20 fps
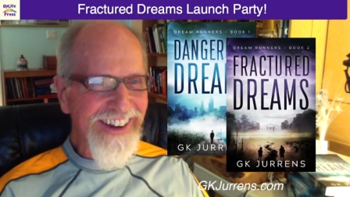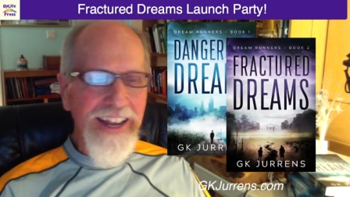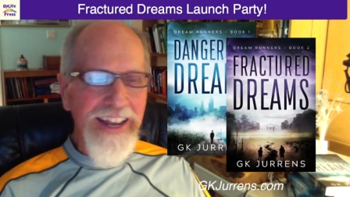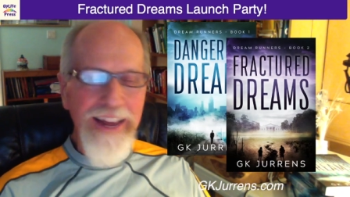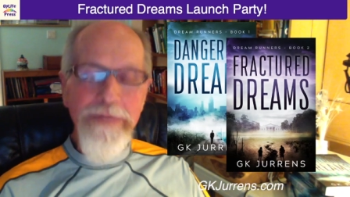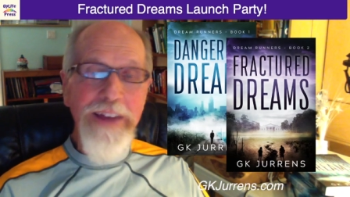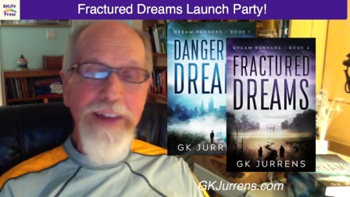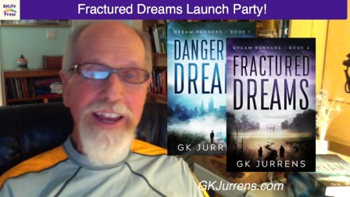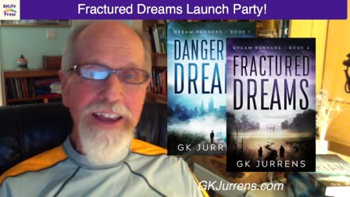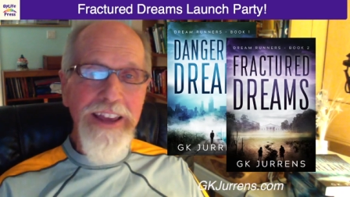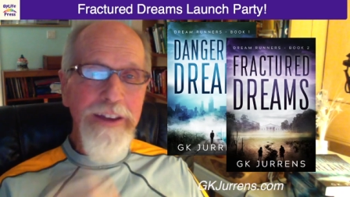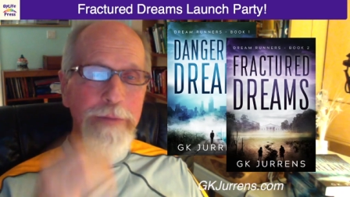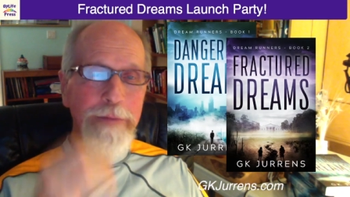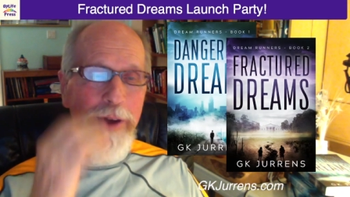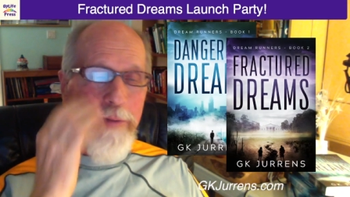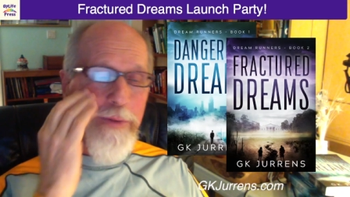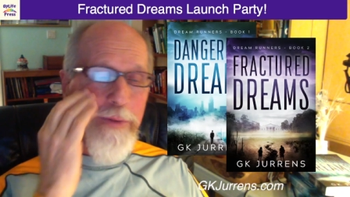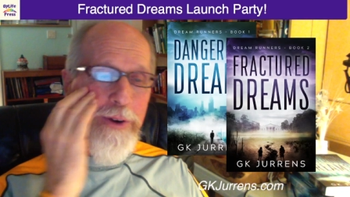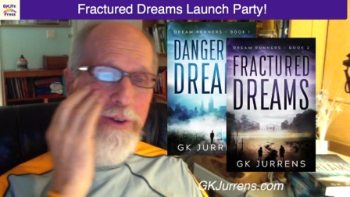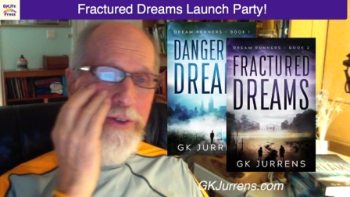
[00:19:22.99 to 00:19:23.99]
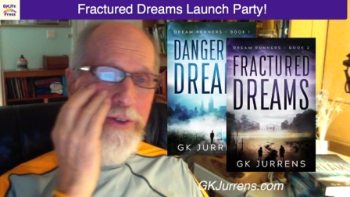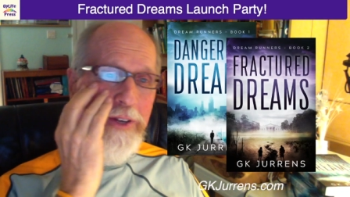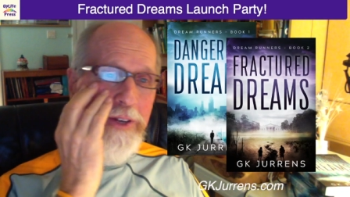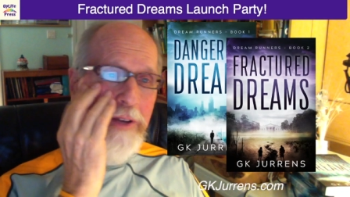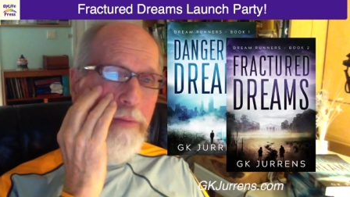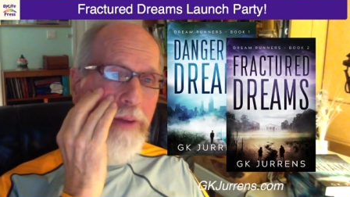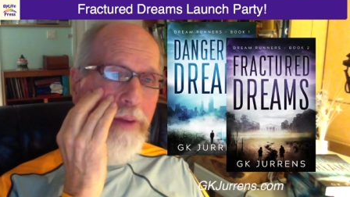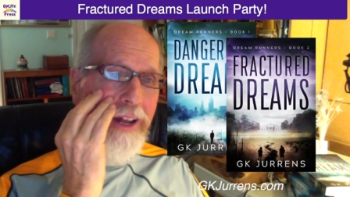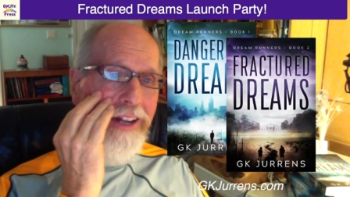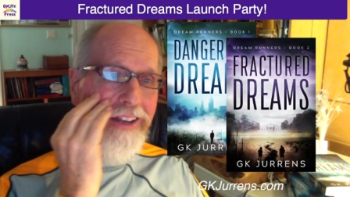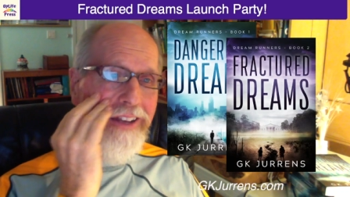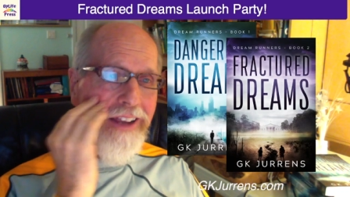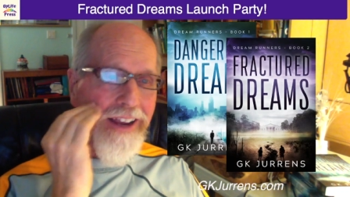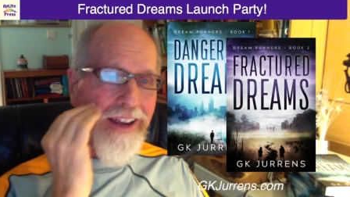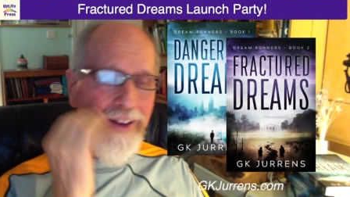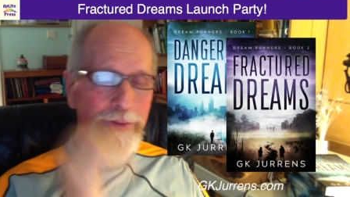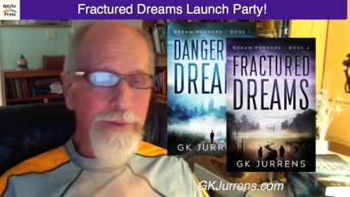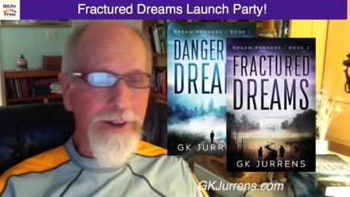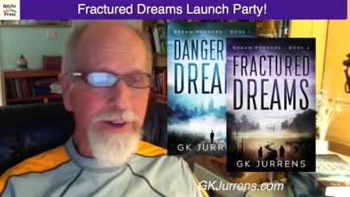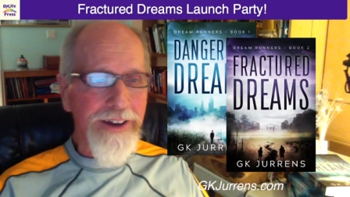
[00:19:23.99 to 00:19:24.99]
I'm thinking about producing a
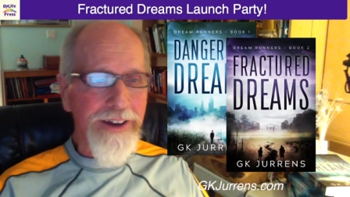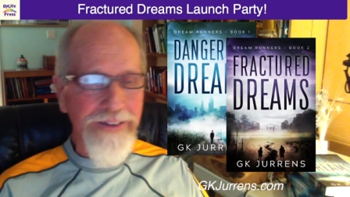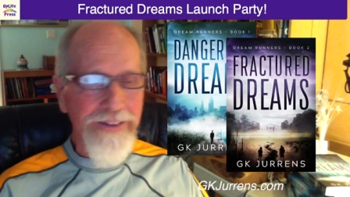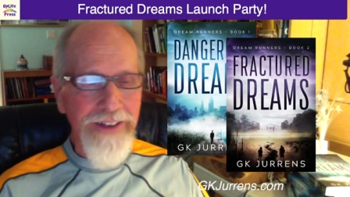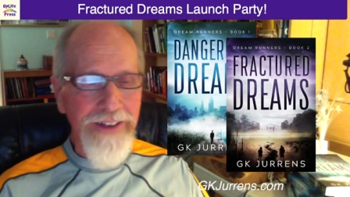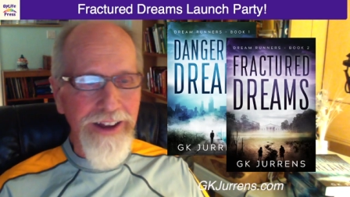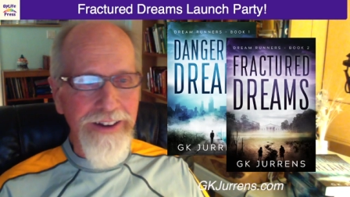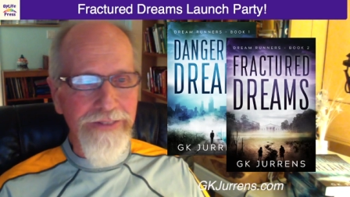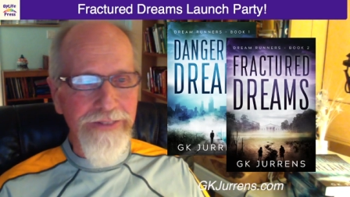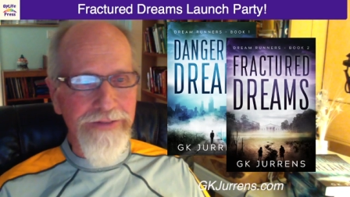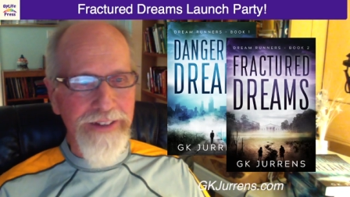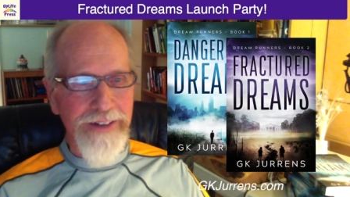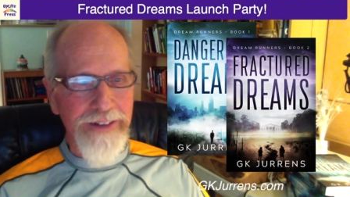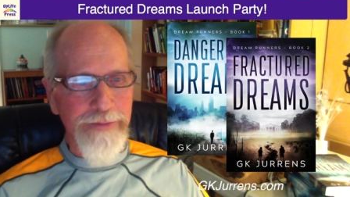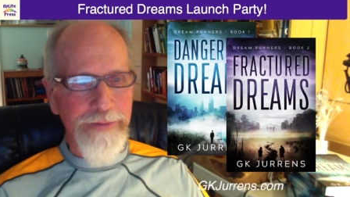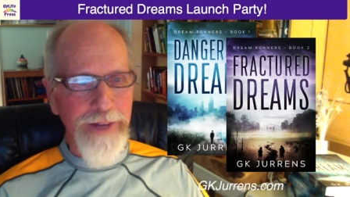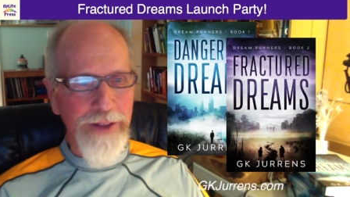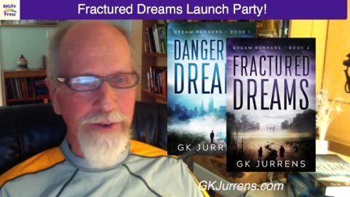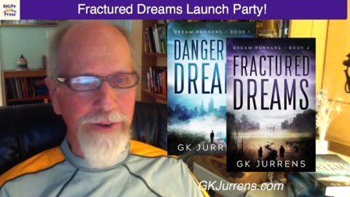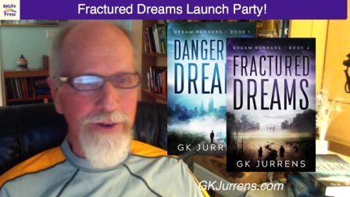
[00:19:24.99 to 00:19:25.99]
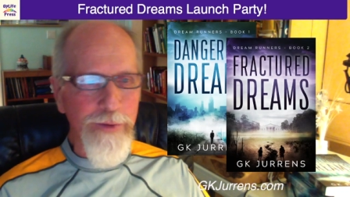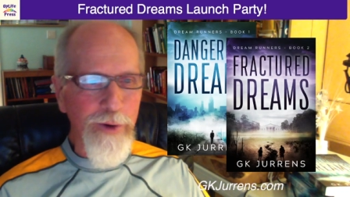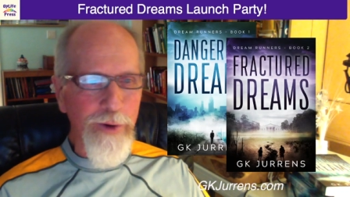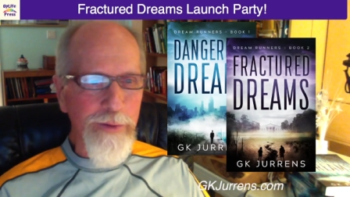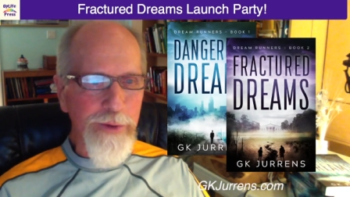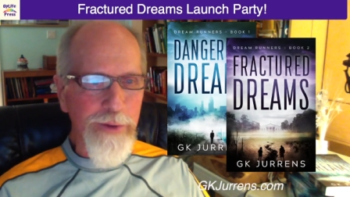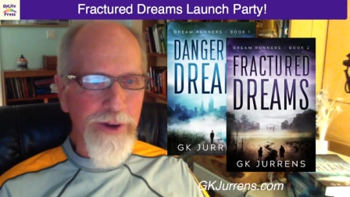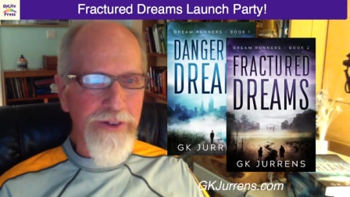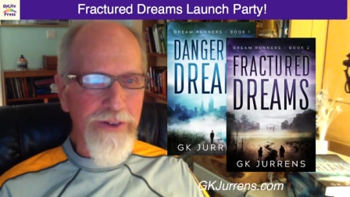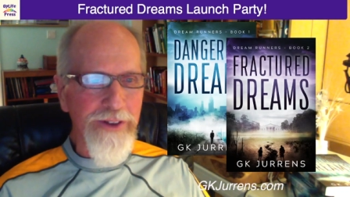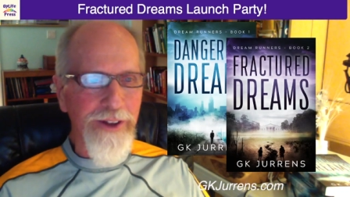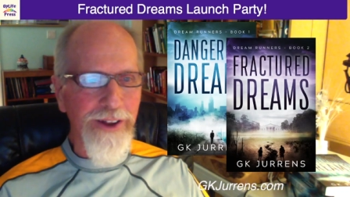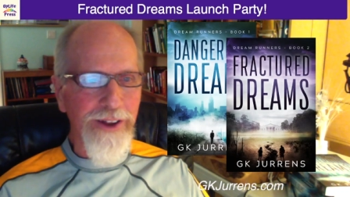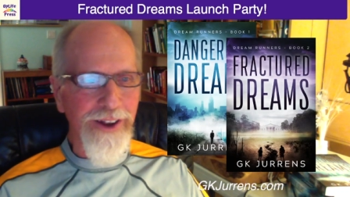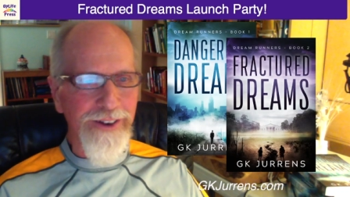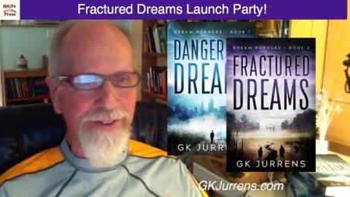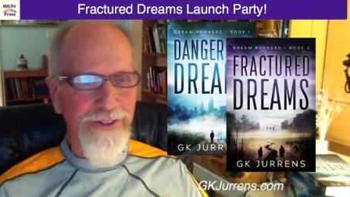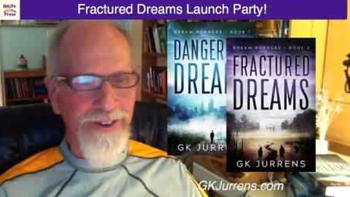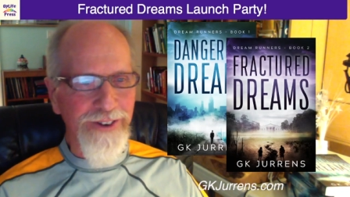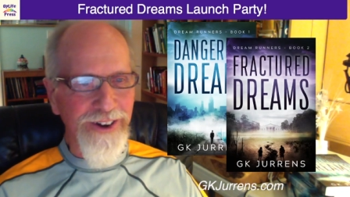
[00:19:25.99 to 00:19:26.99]
podcast, but I've got about 3 more books to
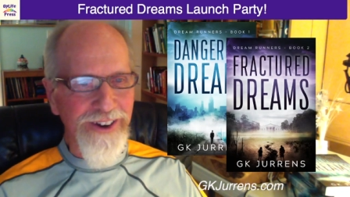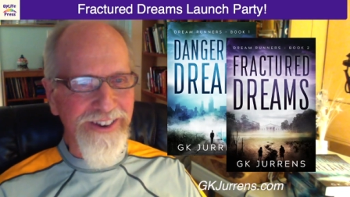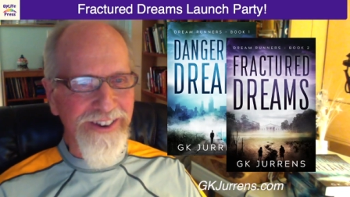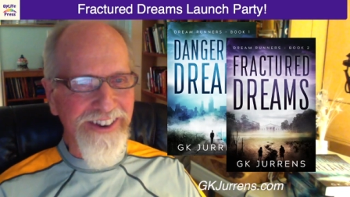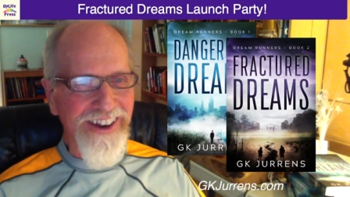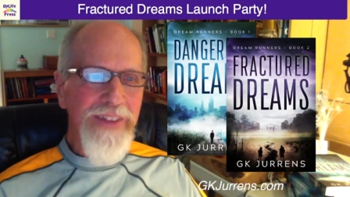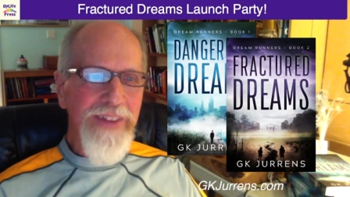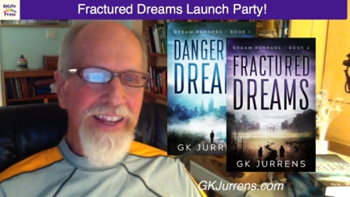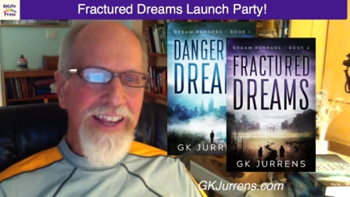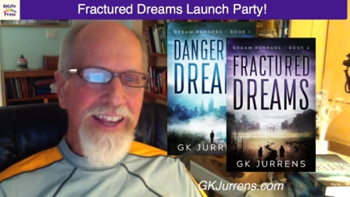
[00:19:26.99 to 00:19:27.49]
launch first.